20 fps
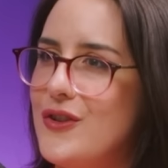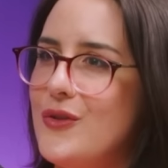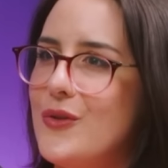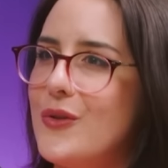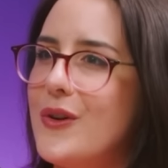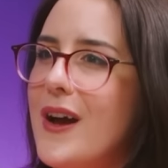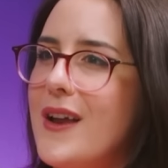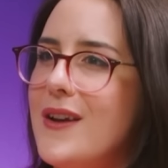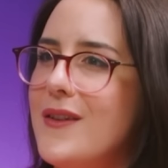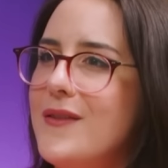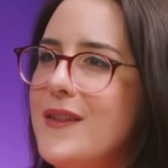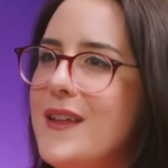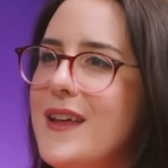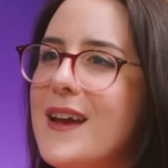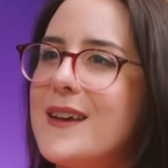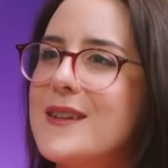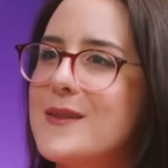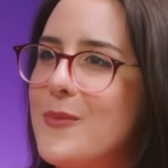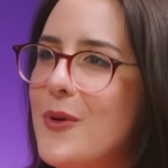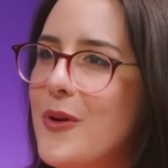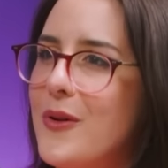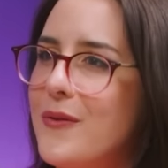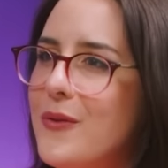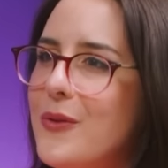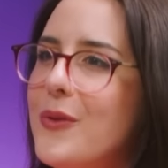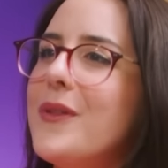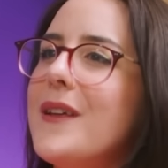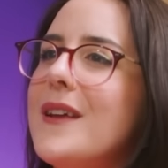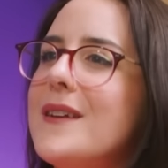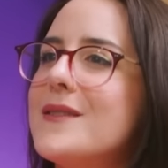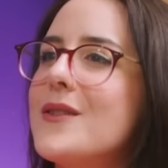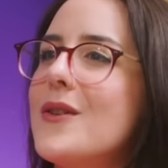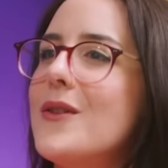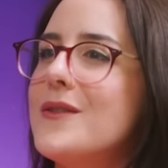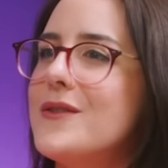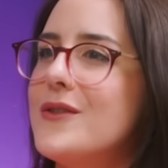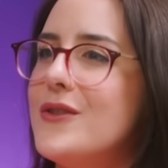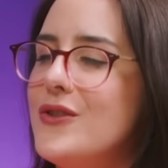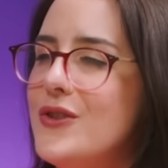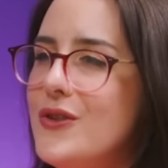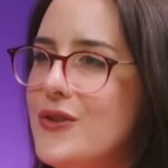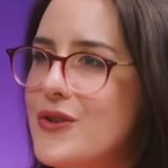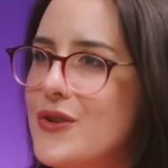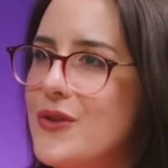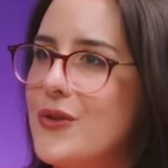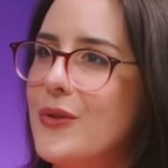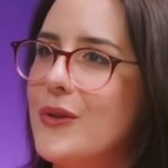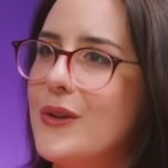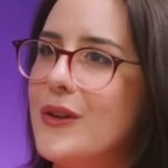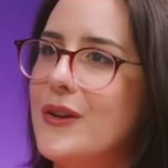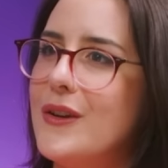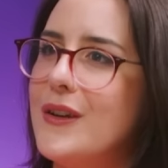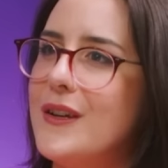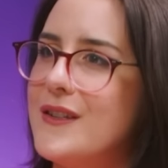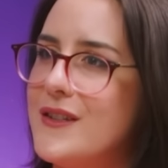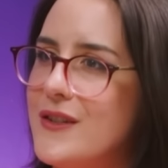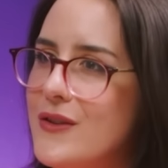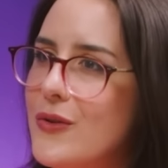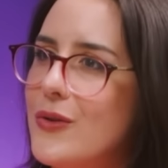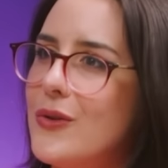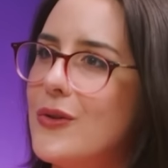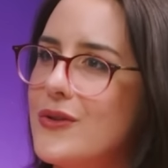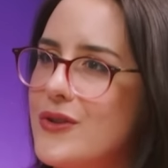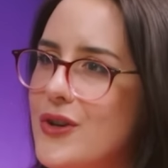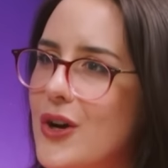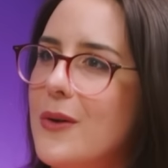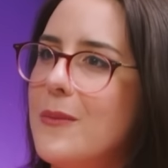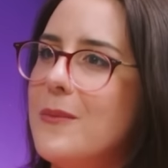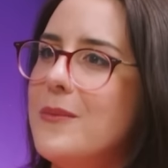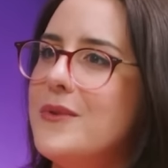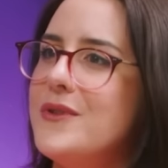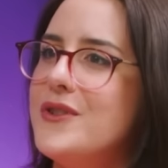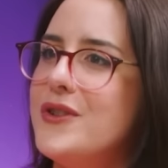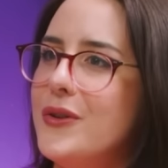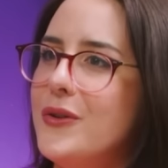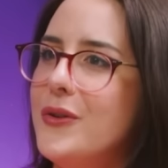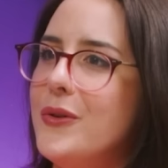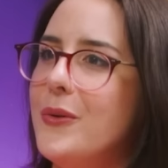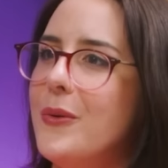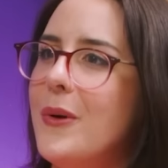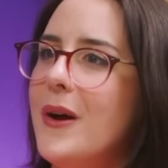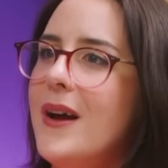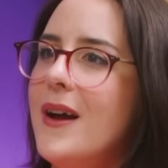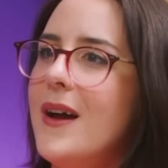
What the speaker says: You're kind of the expert of all things constitutional, and it's your job to